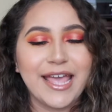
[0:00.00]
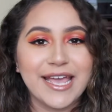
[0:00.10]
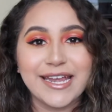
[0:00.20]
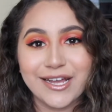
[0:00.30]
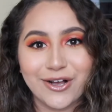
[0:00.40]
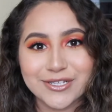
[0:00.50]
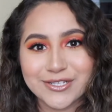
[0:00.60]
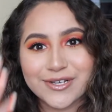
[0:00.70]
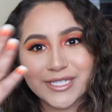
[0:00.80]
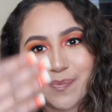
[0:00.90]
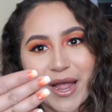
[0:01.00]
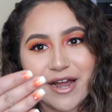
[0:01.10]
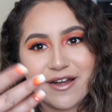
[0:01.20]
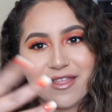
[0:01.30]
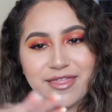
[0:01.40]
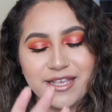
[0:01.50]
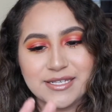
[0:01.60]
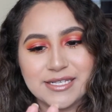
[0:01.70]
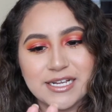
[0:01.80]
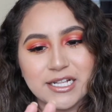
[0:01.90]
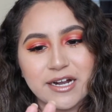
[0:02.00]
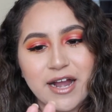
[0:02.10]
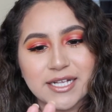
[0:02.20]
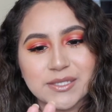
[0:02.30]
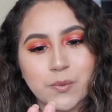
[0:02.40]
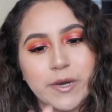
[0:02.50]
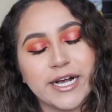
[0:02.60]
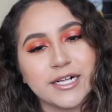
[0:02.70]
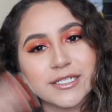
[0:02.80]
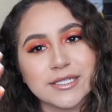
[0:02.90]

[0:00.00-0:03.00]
and it also inspired this nail art as well.